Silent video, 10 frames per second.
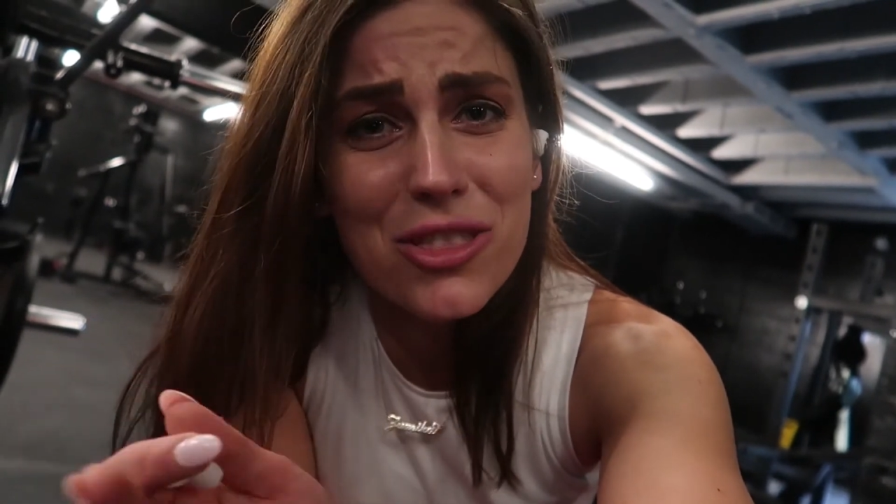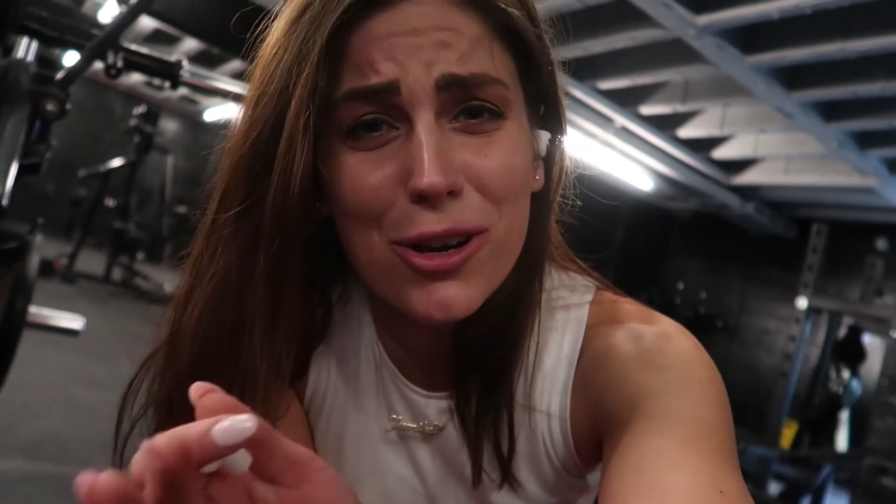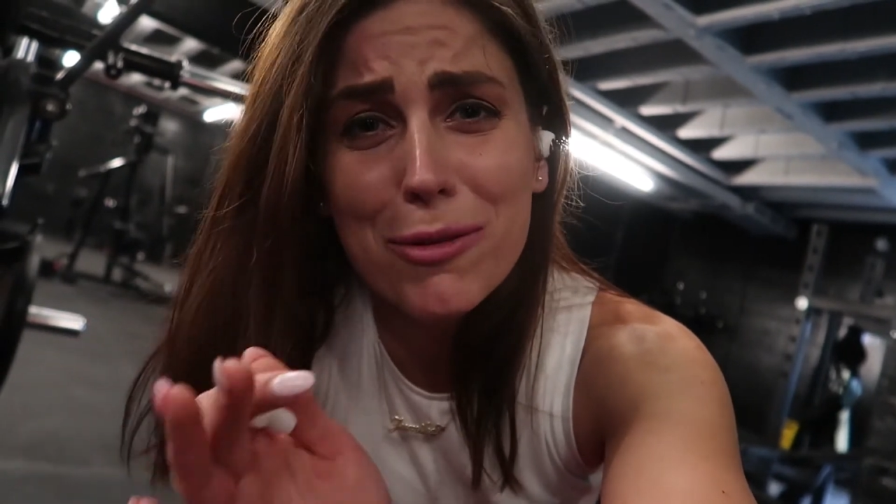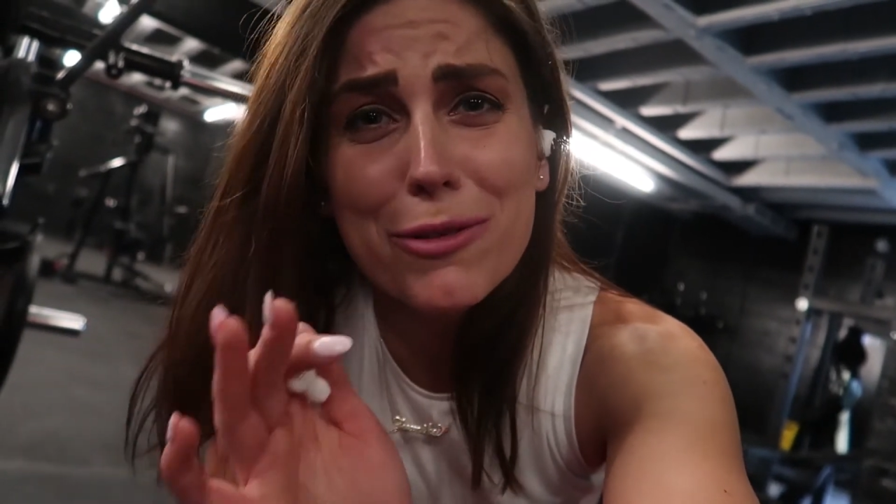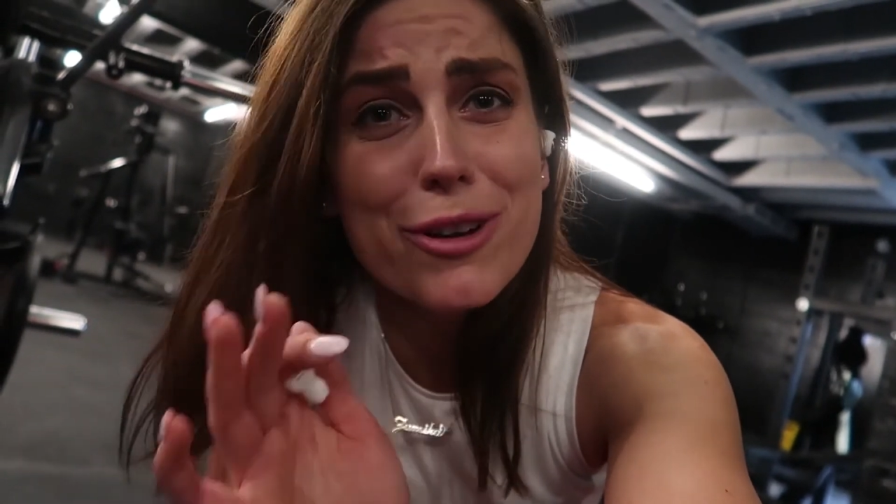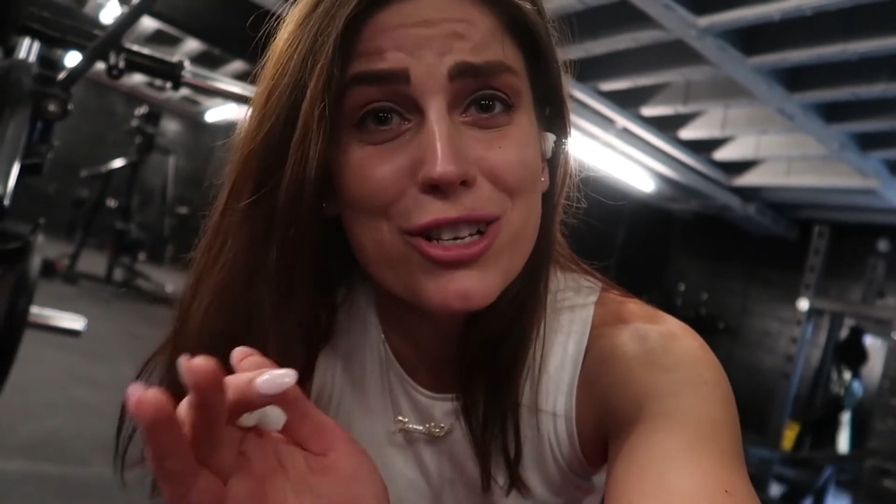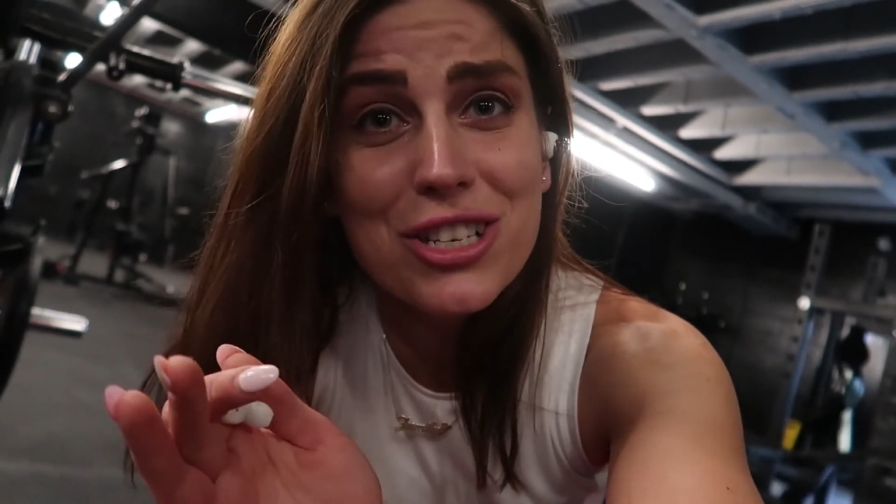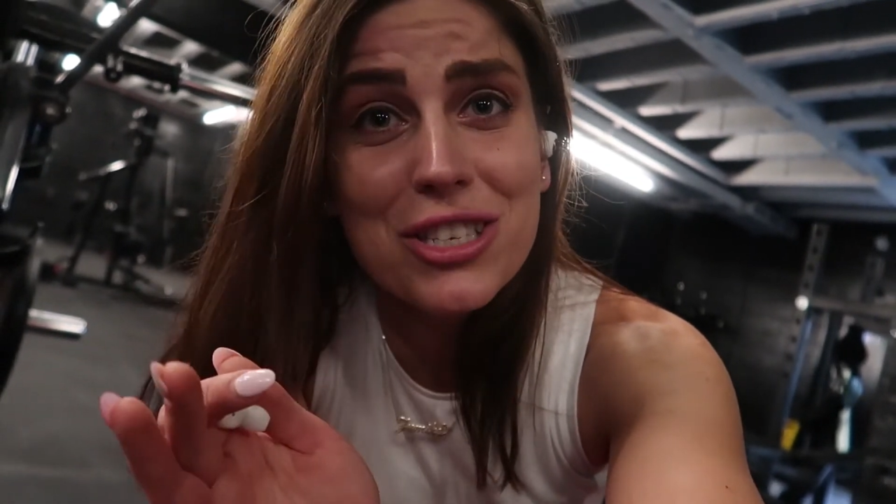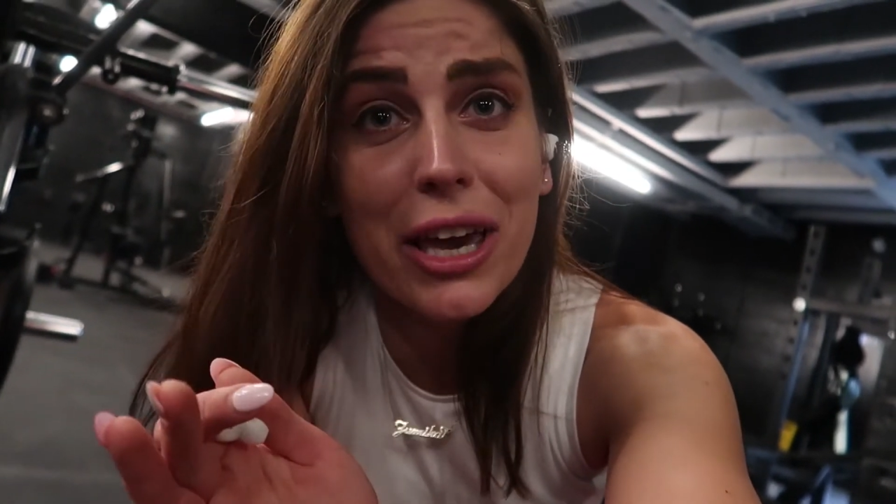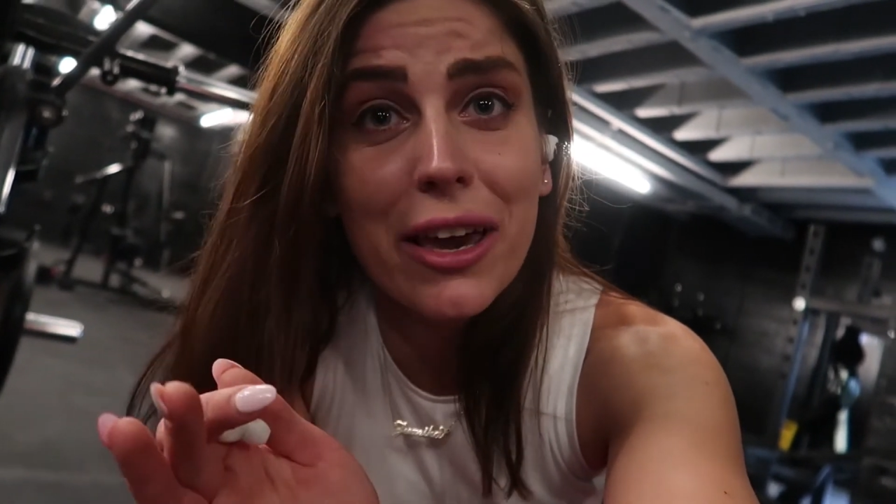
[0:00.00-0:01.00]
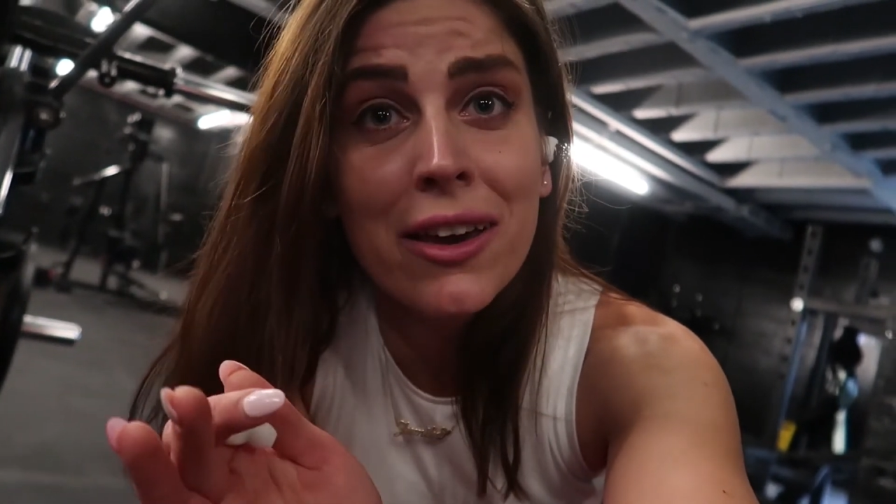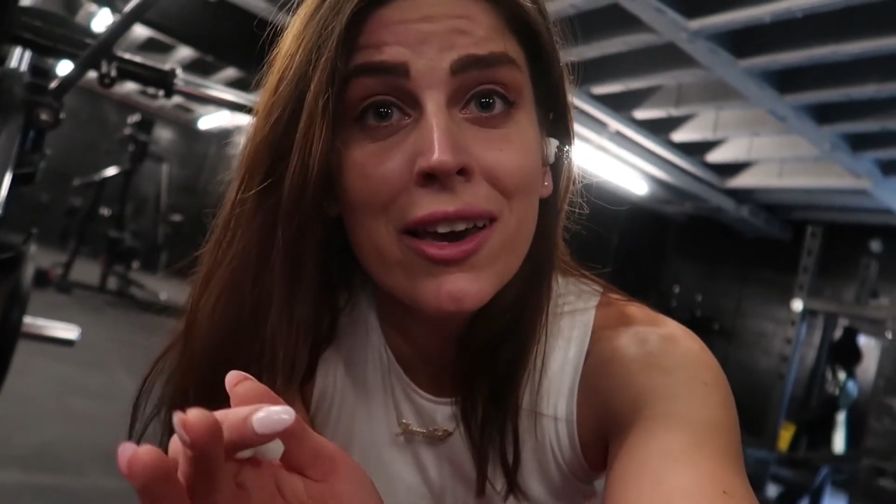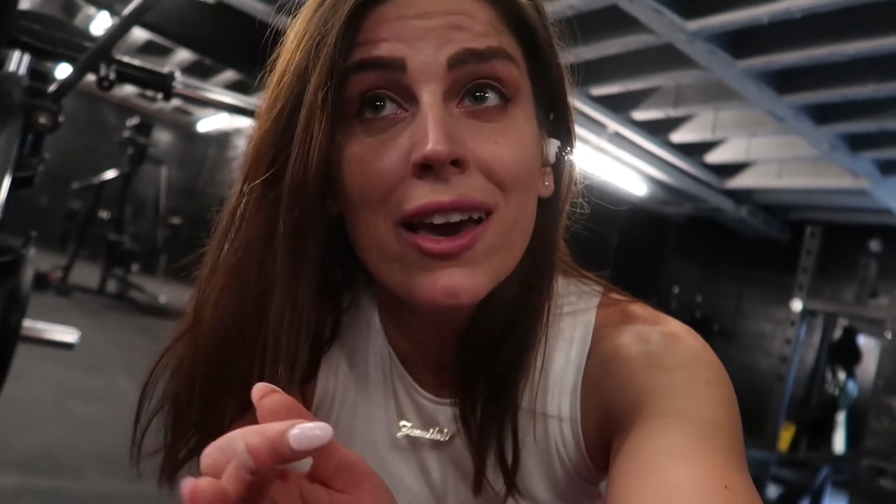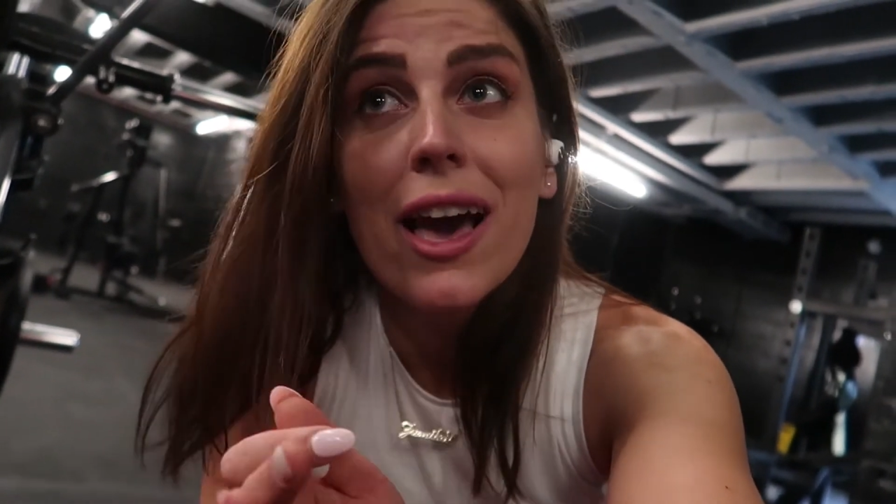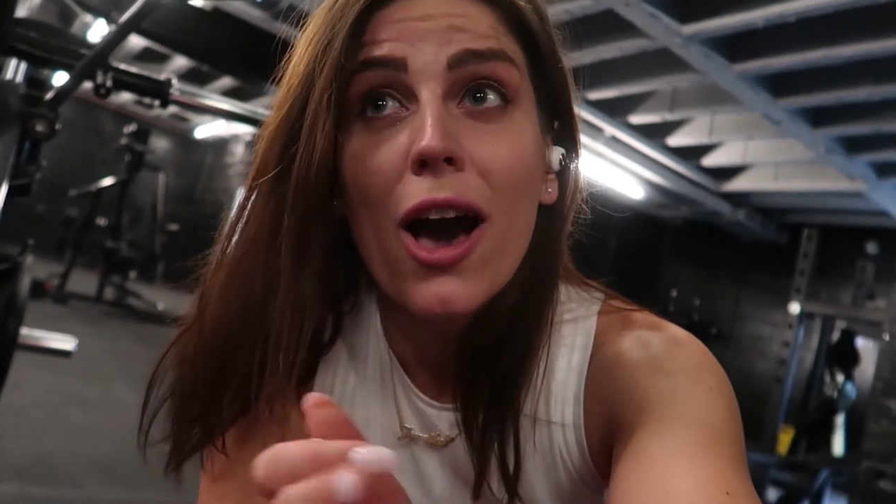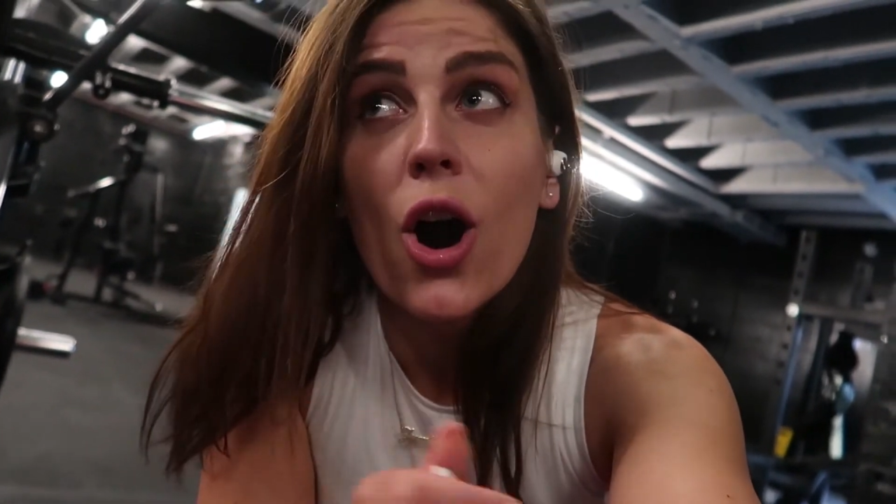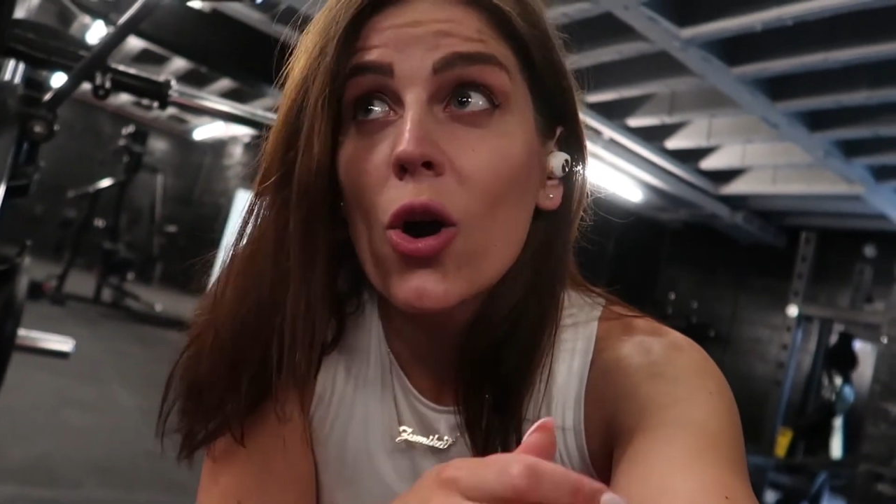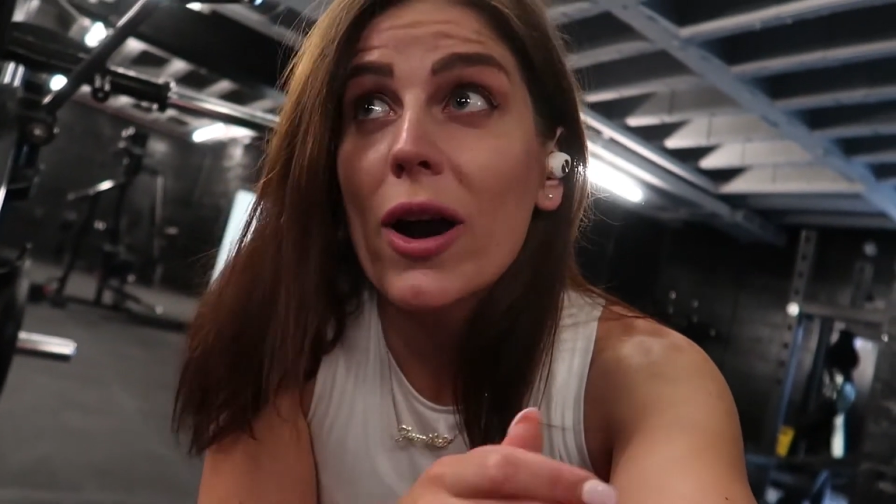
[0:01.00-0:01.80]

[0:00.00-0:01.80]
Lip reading: No one rushes you, or